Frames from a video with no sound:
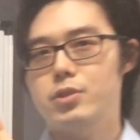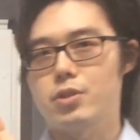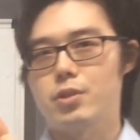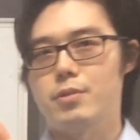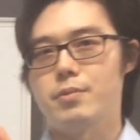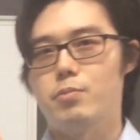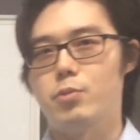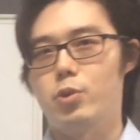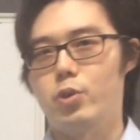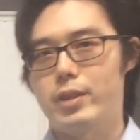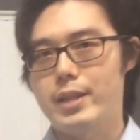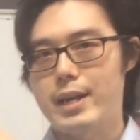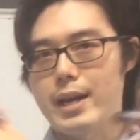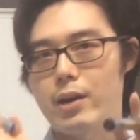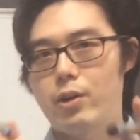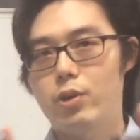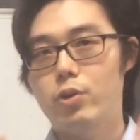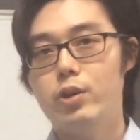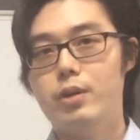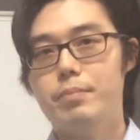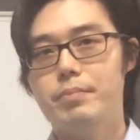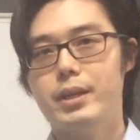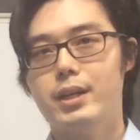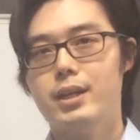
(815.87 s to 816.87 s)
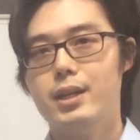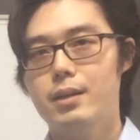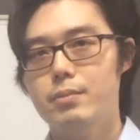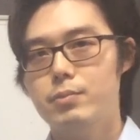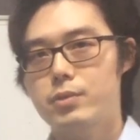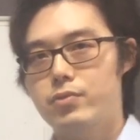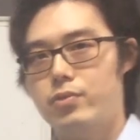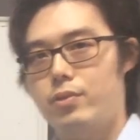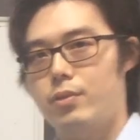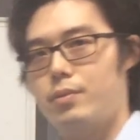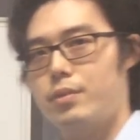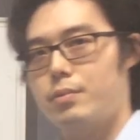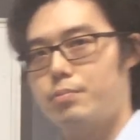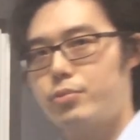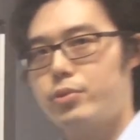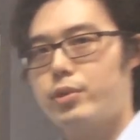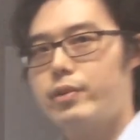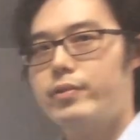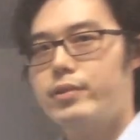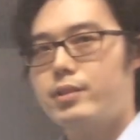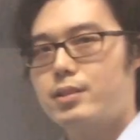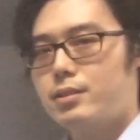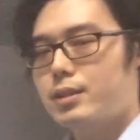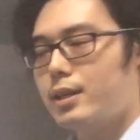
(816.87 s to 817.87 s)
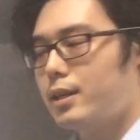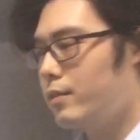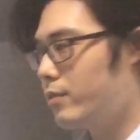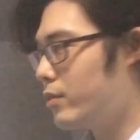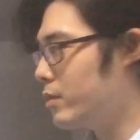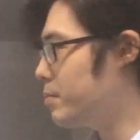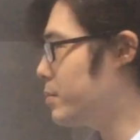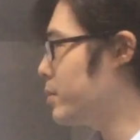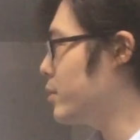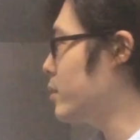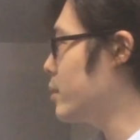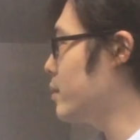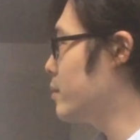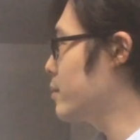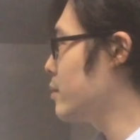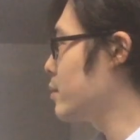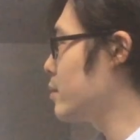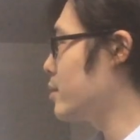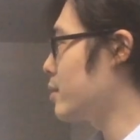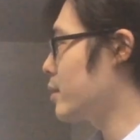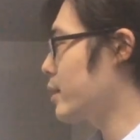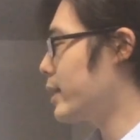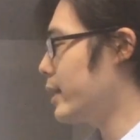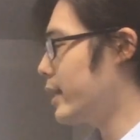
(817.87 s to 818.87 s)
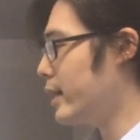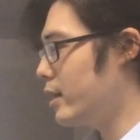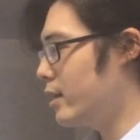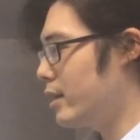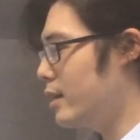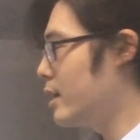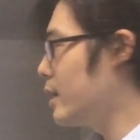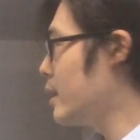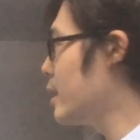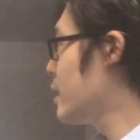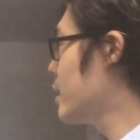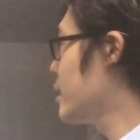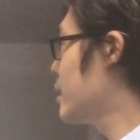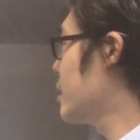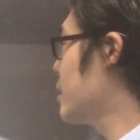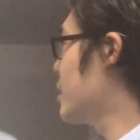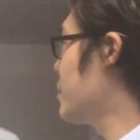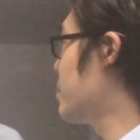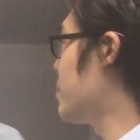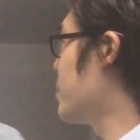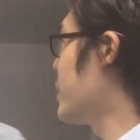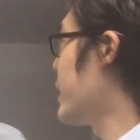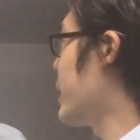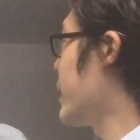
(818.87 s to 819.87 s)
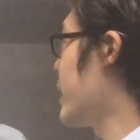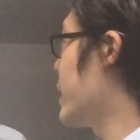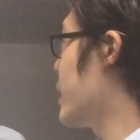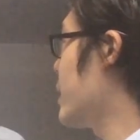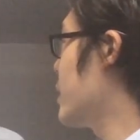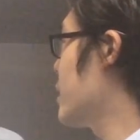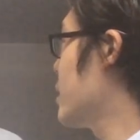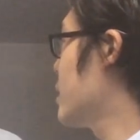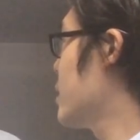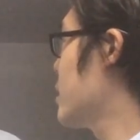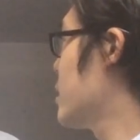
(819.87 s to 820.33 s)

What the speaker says: the more narrower it becomes from the previous side of the board. Okay, by